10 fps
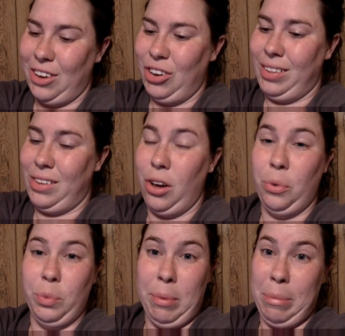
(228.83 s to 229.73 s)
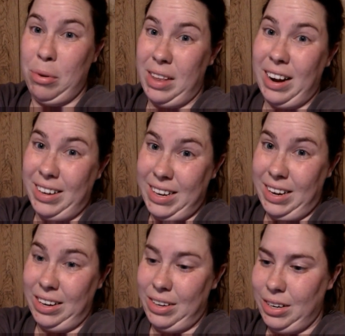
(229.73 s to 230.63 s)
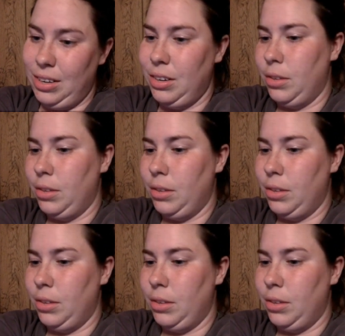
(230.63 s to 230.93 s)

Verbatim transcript: I just couldn't remember that I did it.